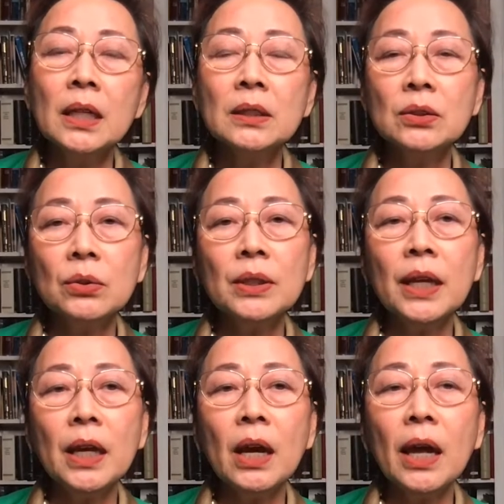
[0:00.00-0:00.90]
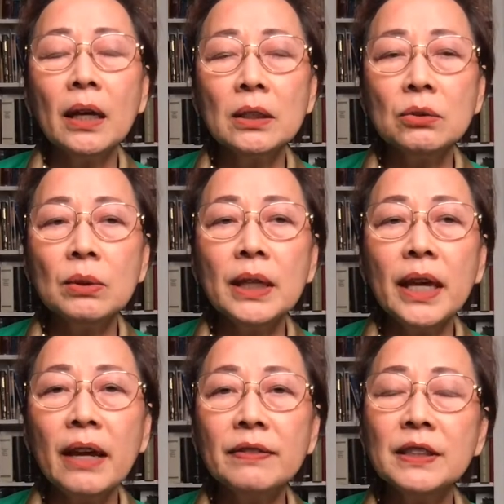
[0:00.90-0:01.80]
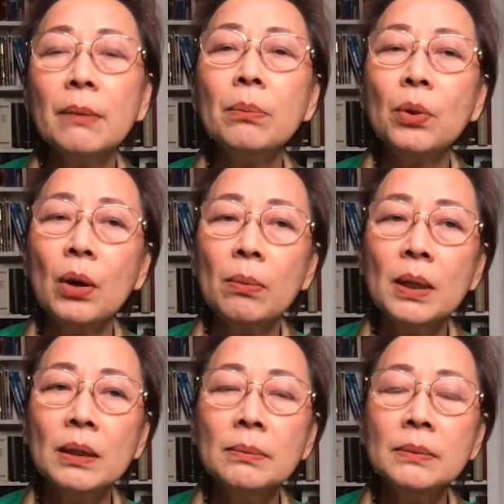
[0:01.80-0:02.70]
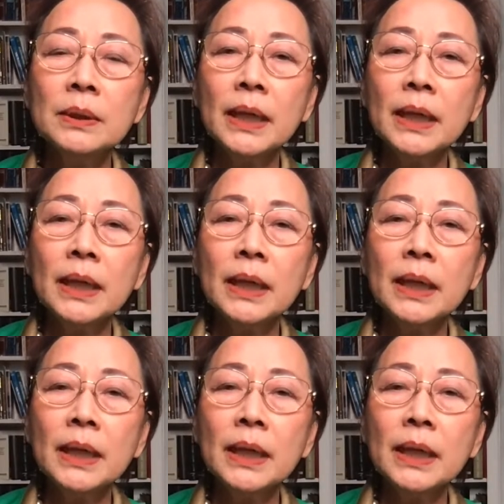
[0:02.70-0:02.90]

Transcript: So they actually have some problems